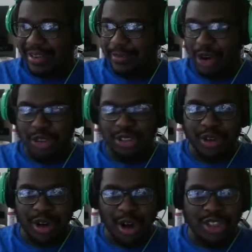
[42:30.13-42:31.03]
But
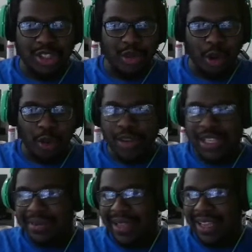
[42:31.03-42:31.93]
aren't you
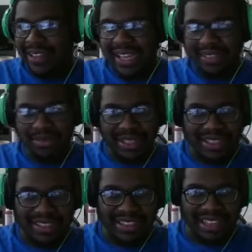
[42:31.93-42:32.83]
always playing Last
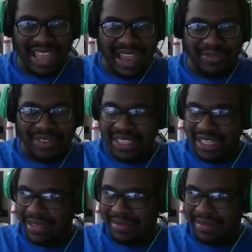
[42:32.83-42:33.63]
Win? Like every time?